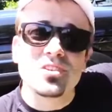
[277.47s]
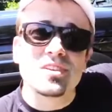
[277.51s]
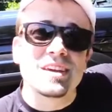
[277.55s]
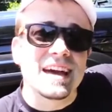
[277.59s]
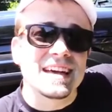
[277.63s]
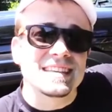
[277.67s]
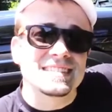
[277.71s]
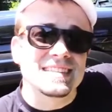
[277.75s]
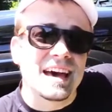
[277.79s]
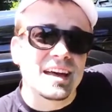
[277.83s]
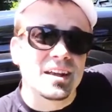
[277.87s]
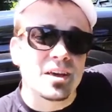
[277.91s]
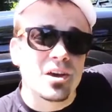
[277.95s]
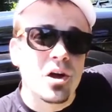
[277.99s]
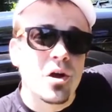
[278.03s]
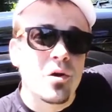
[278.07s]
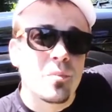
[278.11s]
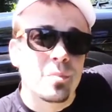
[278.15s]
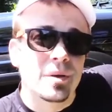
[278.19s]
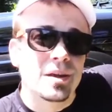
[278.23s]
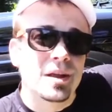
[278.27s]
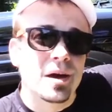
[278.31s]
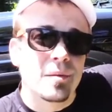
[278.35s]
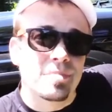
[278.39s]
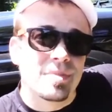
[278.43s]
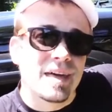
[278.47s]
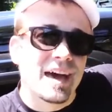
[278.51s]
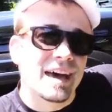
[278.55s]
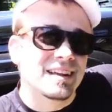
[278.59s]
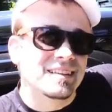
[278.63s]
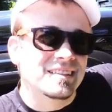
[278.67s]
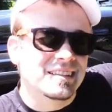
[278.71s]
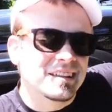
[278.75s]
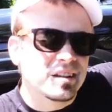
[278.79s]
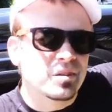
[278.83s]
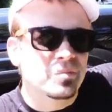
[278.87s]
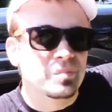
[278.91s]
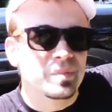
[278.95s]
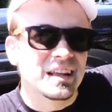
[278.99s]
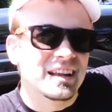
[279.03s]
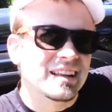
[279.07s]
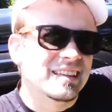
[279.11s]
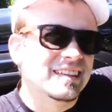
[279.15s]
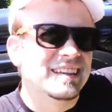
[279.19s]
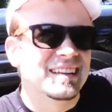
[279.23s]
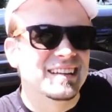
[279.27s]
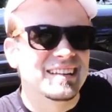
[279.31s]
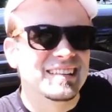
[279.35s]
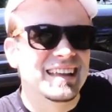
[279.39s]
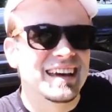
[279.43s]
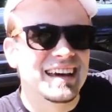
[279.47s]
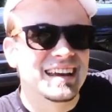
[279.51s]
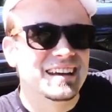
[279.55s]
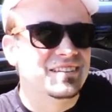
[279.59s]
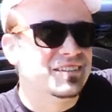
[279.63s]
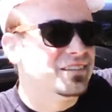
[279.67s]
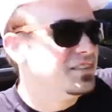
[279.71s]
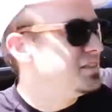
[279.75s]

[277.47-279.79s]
you guys how to open up that a little later